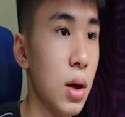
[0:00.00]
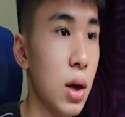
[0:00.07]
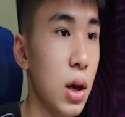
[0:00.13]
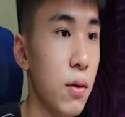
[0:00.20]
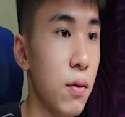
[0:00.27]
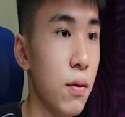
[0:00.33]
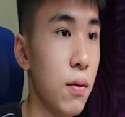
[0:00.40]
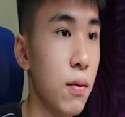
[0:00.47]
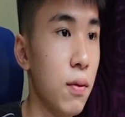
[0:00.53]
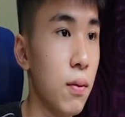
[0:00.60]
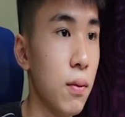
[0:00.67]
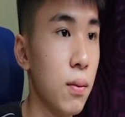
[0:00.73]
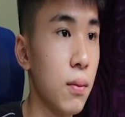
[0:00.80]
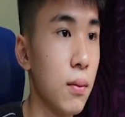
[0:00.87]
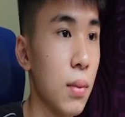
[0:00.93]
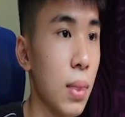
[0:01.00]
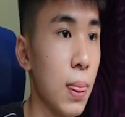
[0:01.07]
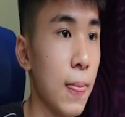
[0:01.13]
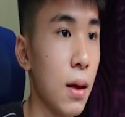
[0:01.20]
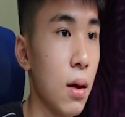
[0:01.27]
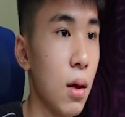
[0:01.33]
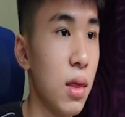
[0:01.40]
if
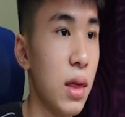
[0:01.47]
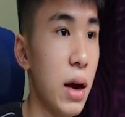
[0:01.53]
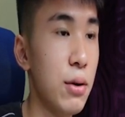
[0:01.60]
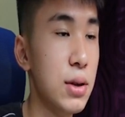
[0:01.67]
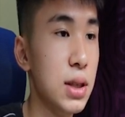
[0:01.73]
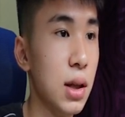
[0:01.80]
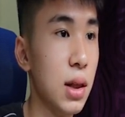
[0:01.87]
there is a